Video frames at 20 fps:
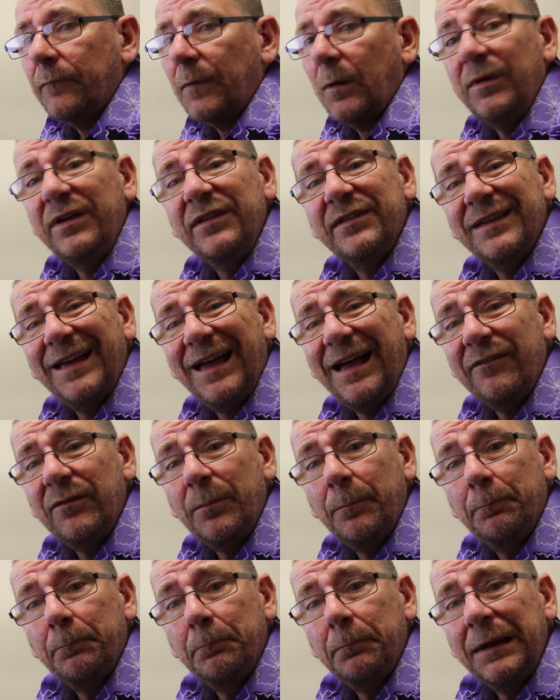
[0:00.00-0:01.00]
We used to have
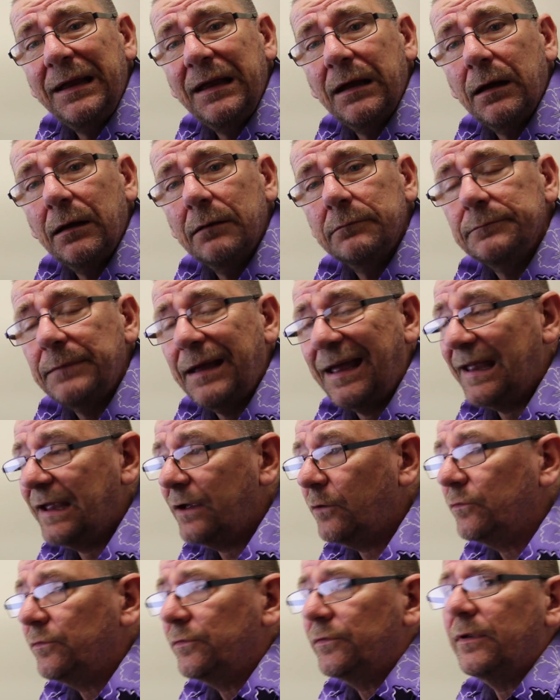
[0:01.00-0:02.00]
a bigger
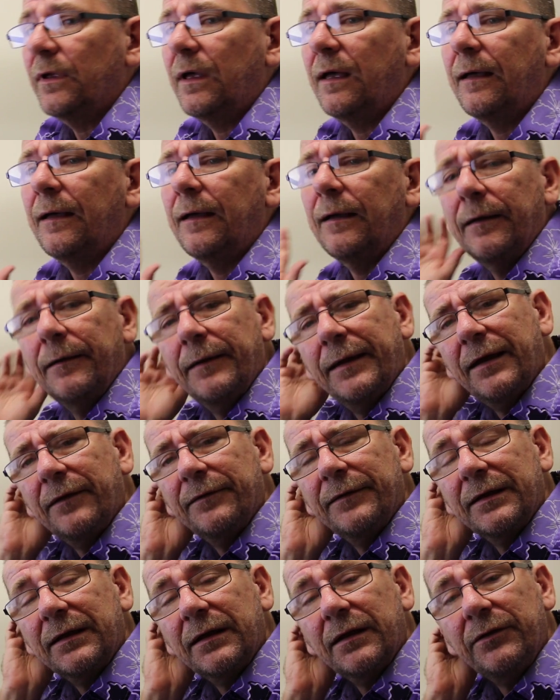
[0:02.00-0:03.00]
house out
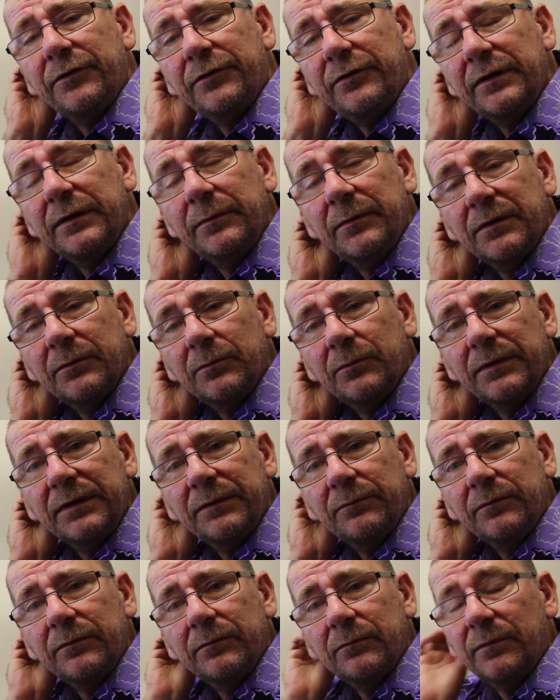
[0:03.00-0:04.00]
in the country, but
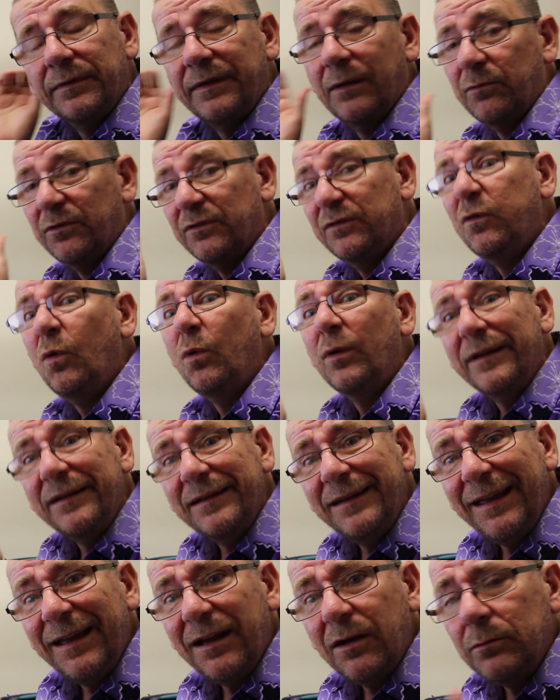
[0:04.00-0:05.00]
that was
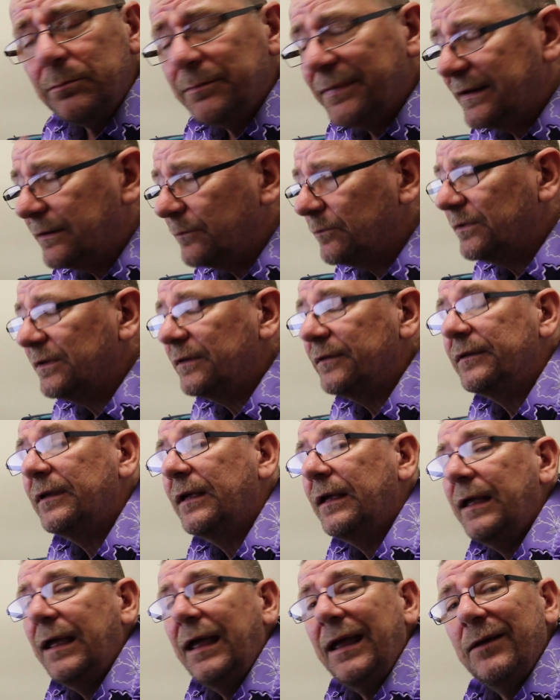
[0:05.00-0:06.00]
falling down, but it was
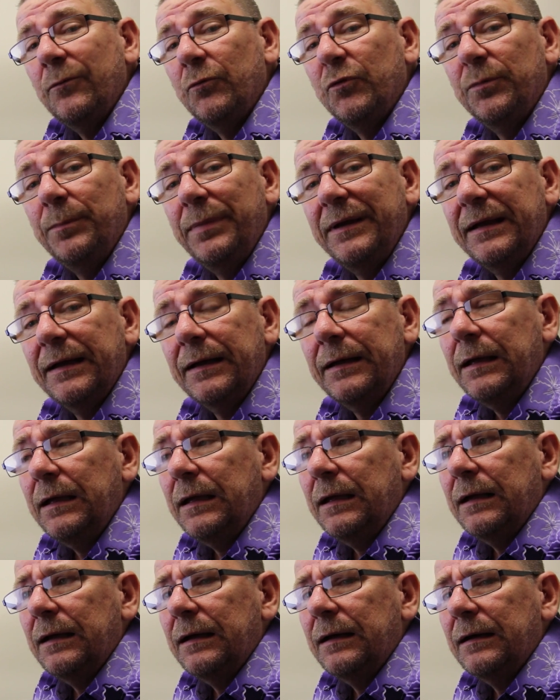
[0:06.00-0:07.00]
bigger,
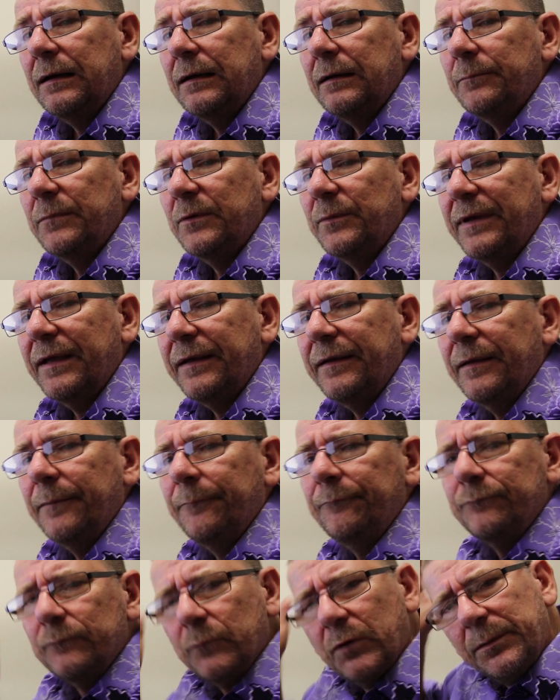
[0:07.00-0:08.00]
but
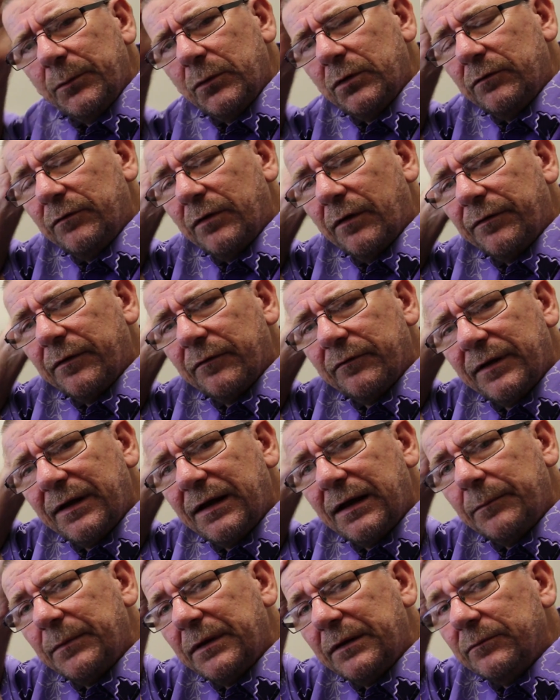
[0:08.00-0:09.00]
we moved off the
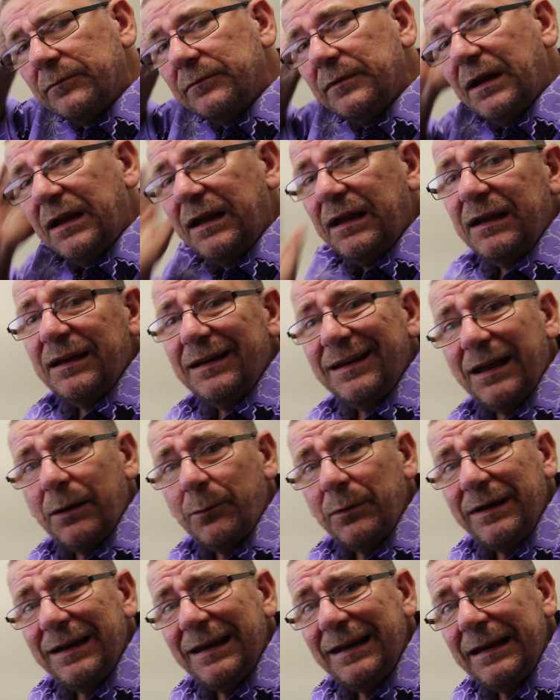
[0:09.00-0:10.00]
farm, and now
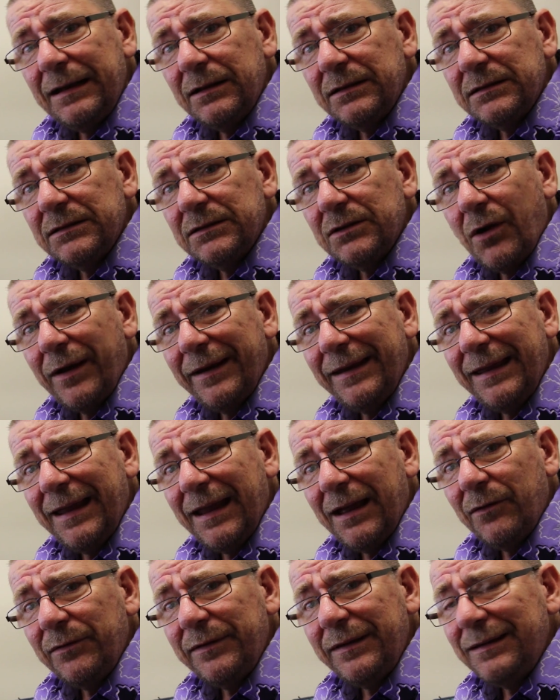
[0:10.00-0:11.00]
we're in a little tiny
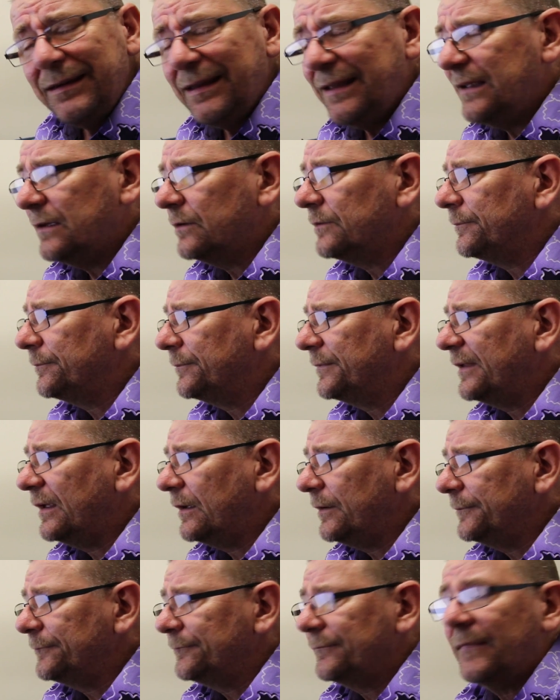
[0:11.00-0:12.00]
house in town,
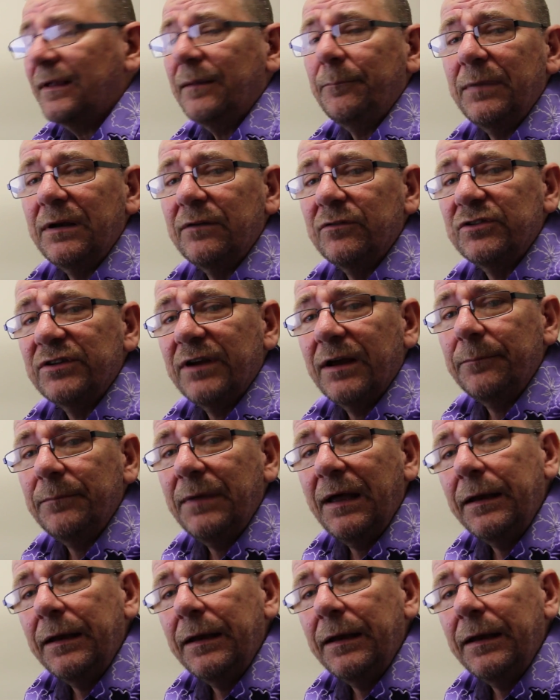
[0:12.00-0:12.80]
so a bit of a shame.